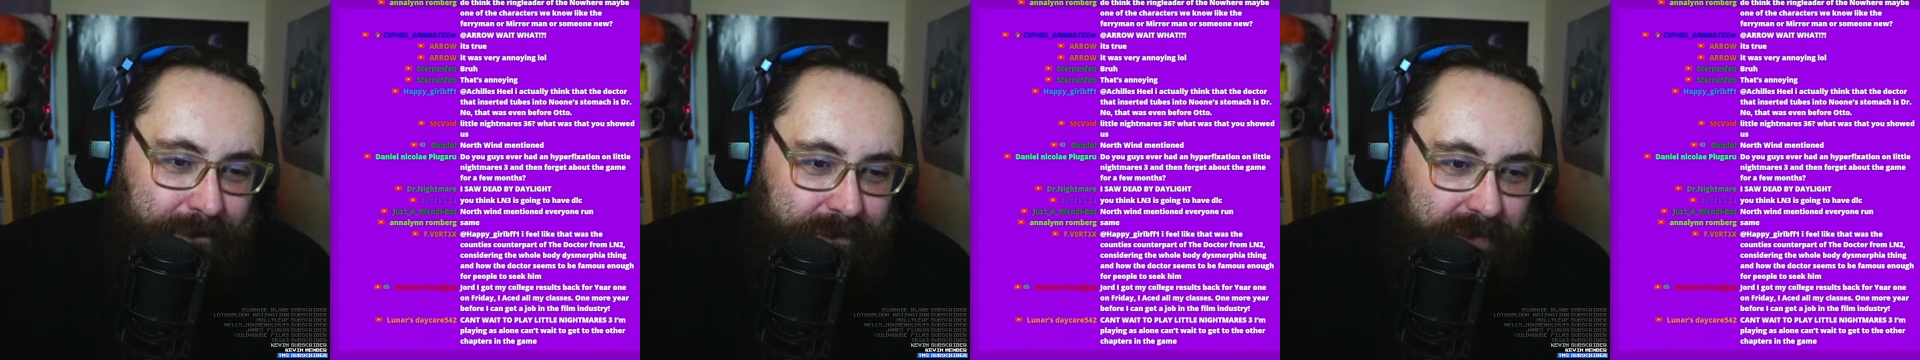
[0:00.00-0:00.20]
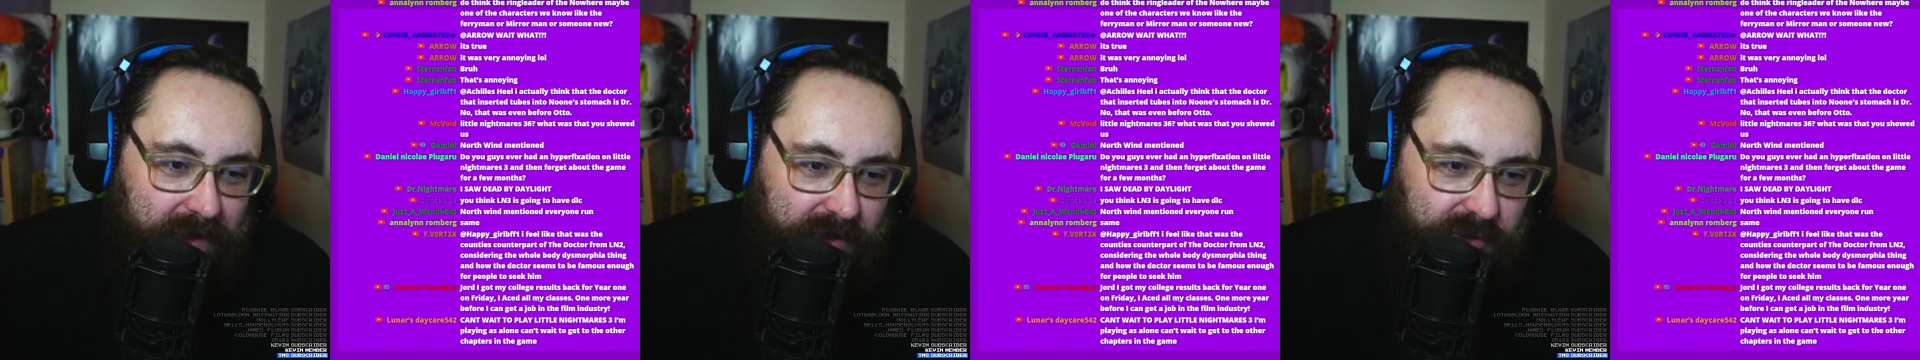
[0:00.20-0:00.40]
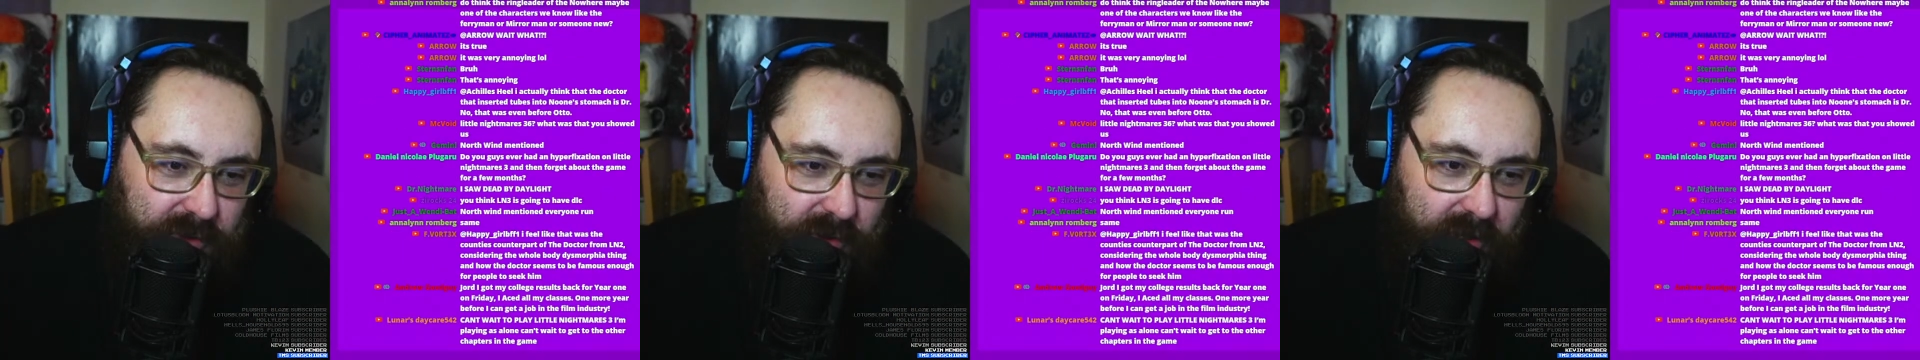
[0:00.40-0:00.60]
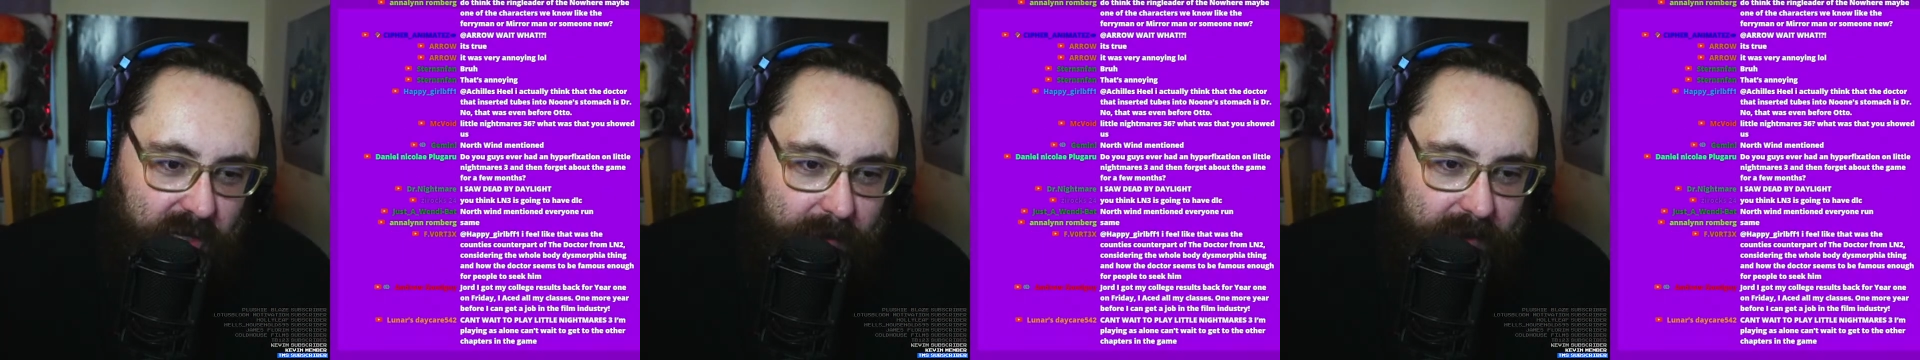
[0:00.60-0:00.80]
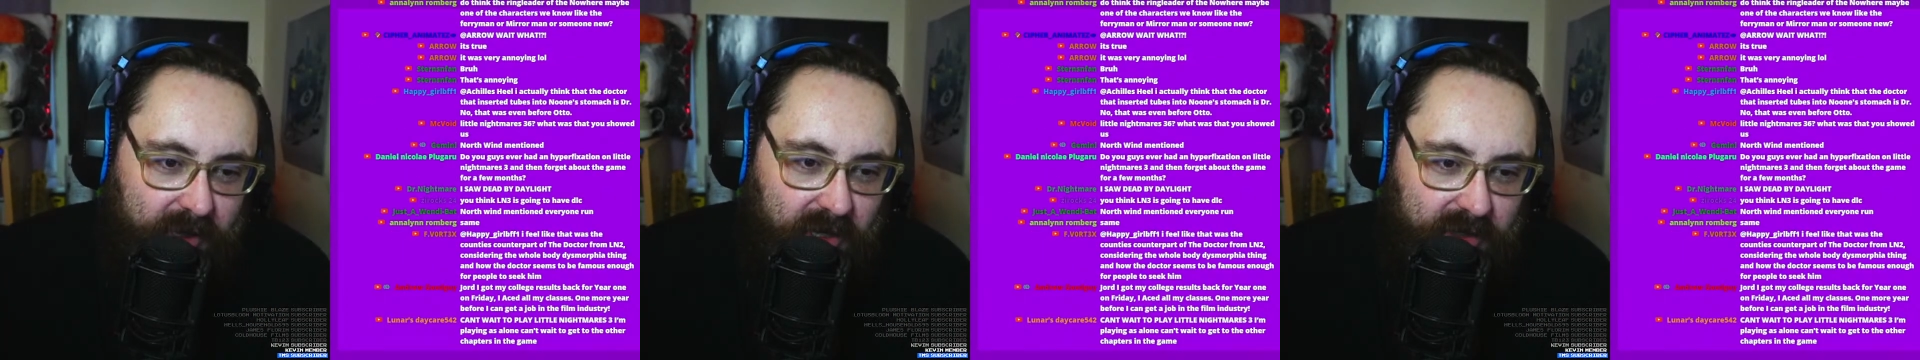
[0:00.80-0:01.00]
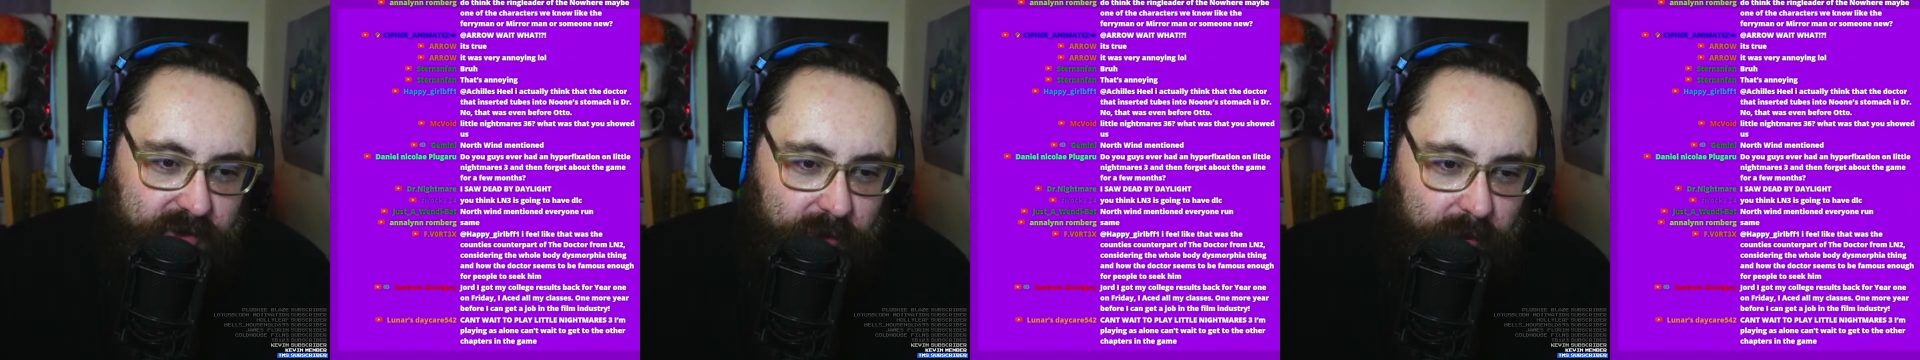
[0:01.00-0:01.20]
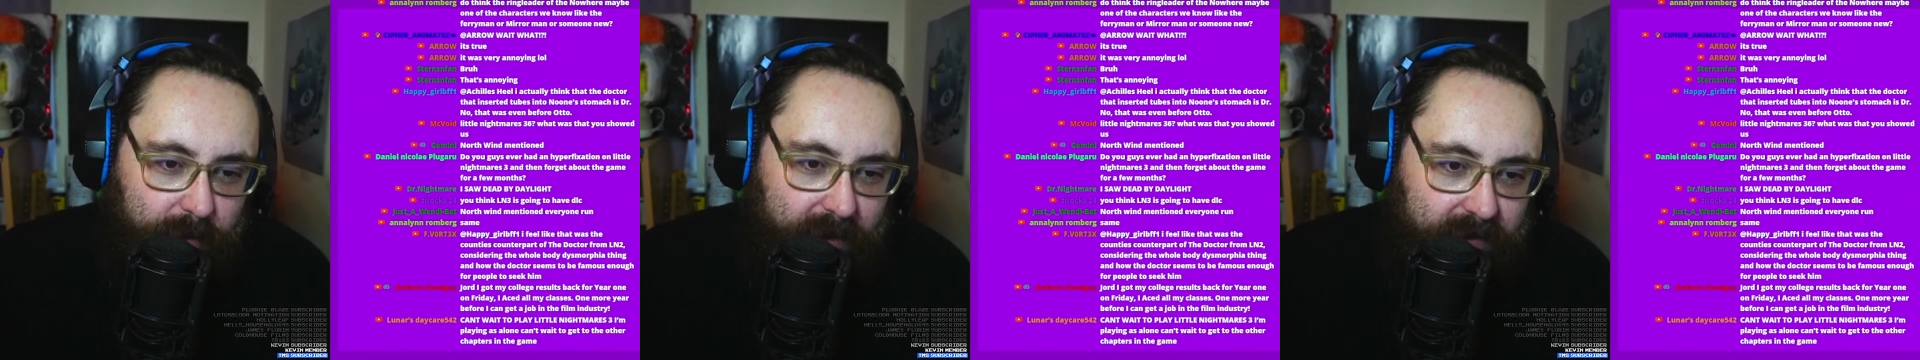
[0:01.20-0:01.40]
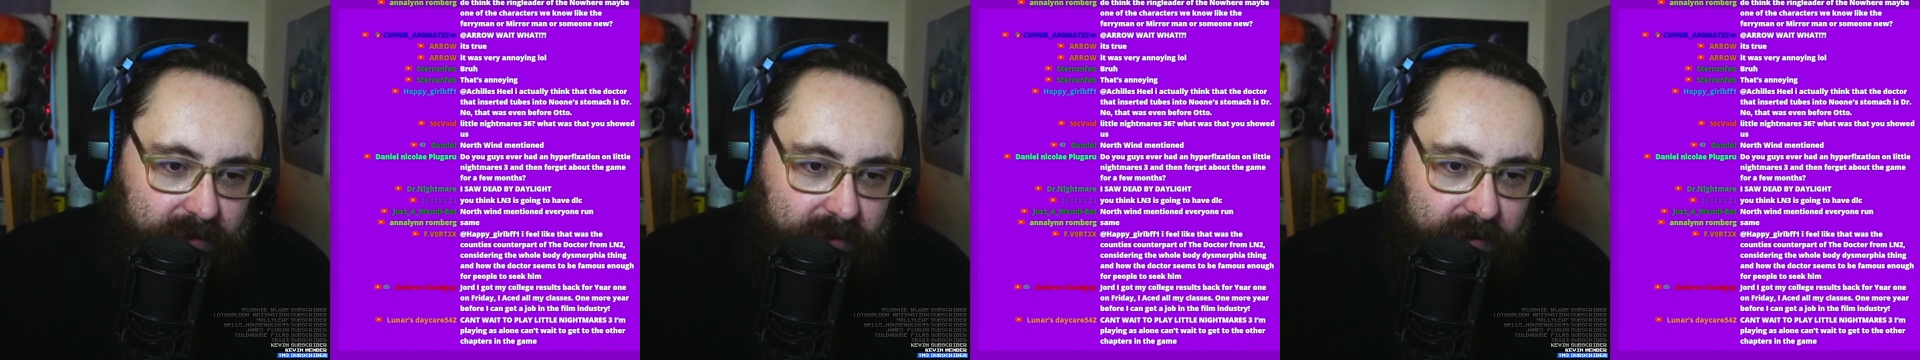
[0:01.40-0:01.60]
Jordan got my college draw back.
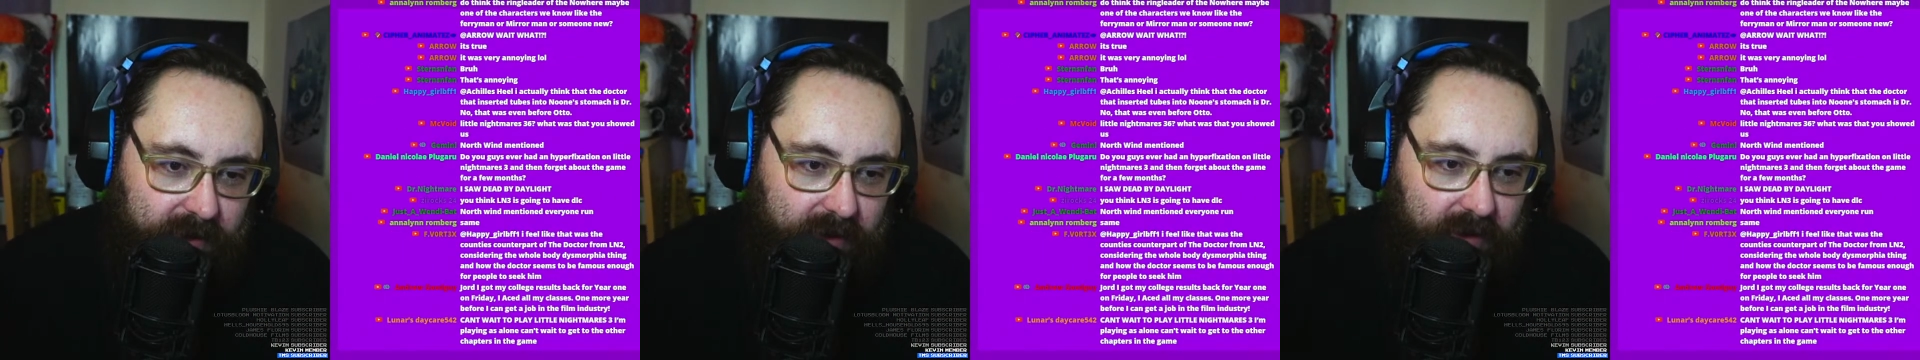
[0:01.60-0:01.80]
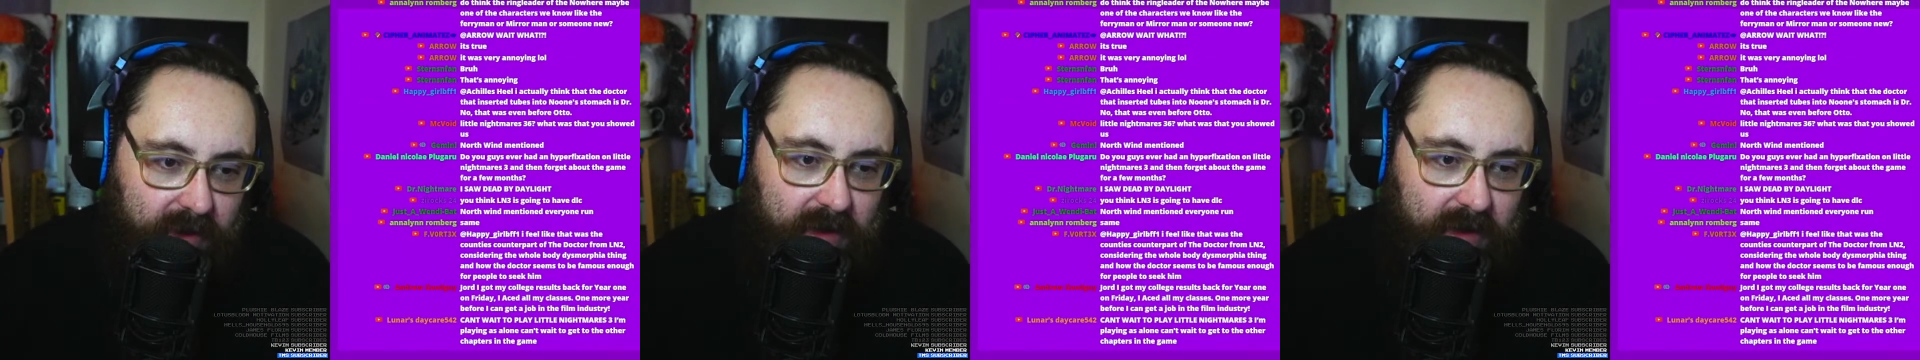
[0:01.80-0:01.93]
Yeah.